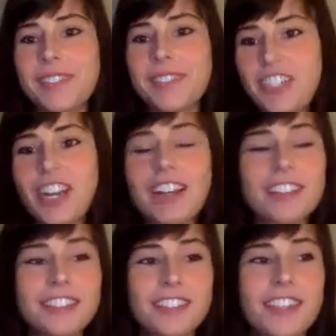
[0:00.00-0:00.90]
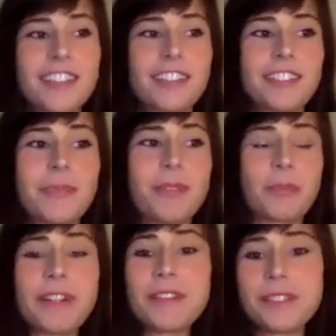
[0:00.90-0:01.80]
chocolate sauce or some
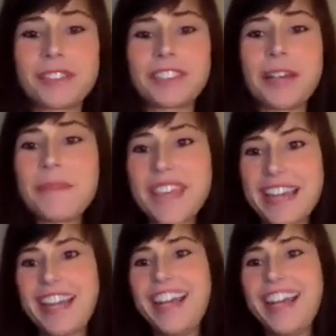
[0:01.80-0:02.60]
sprinkles or something.